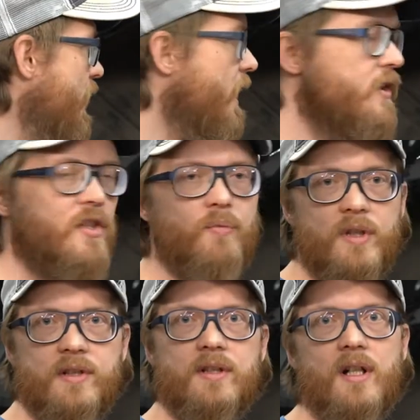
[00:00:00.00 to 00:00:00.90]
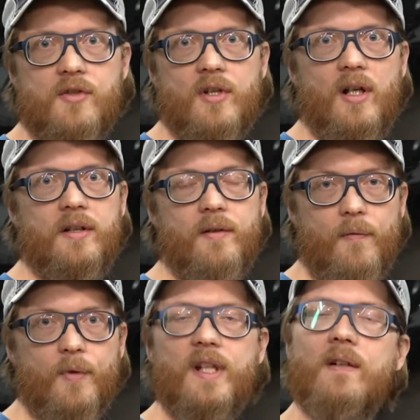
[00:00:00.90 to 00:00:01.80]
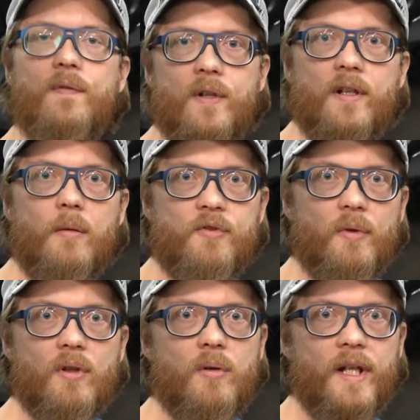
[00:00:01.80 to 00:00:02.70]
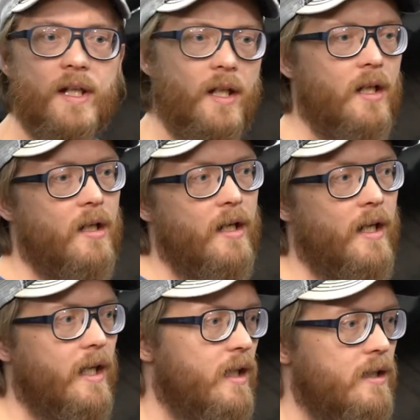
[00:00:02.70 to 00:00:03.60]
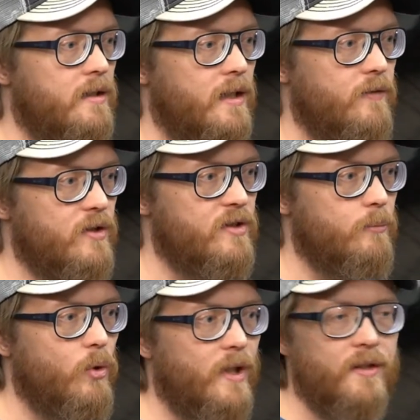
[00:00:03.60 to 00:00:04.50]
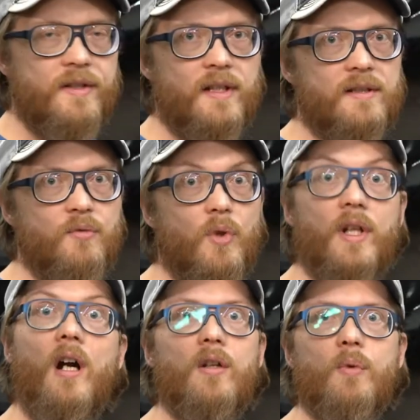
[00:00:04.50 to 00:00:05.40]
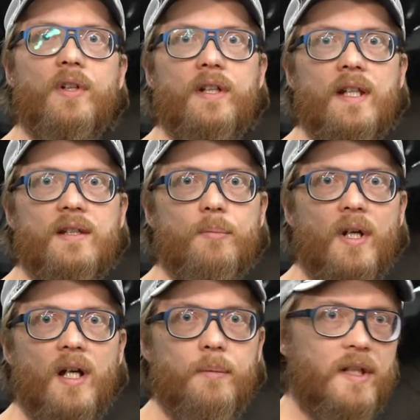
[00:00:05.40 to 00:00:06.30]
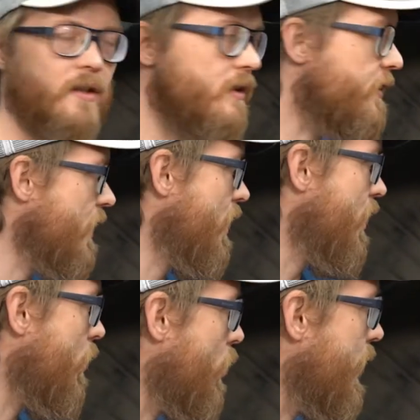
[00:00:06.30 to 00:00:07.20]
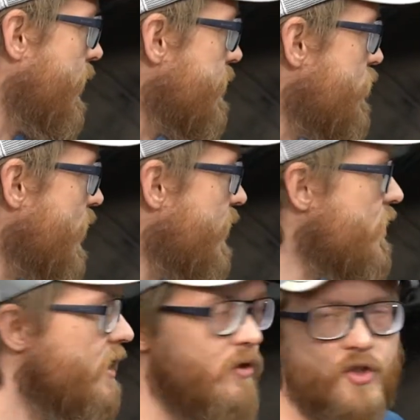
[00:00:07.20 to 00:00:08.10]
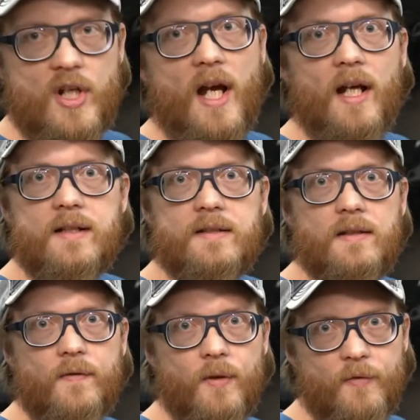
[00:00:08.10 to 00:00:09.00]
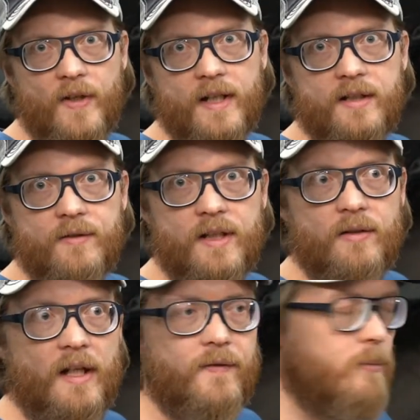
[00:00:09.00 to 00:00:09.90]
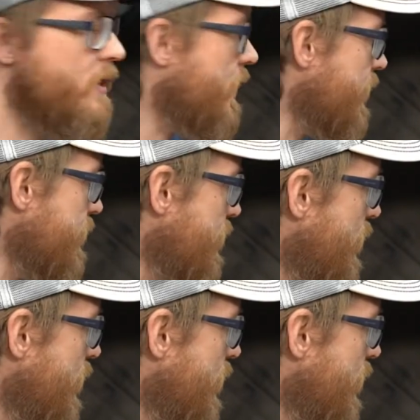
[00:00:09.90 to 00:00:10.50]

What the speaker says: I just want to touch on the three different arms real quick and give you some pointers as to what hardware you need to buy, because when changing your shocks from factory to aftermarket